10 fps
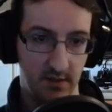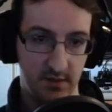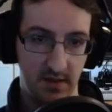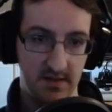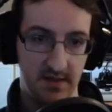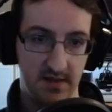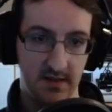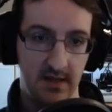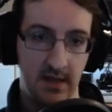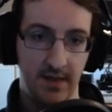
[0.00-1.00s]
So this is
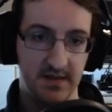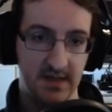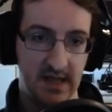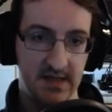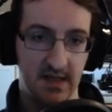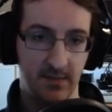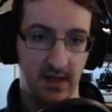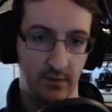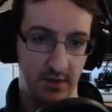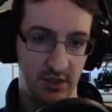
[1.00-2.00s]
the sidestep
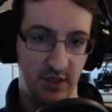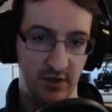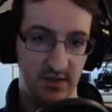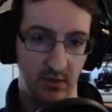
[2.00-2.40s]
counter changes to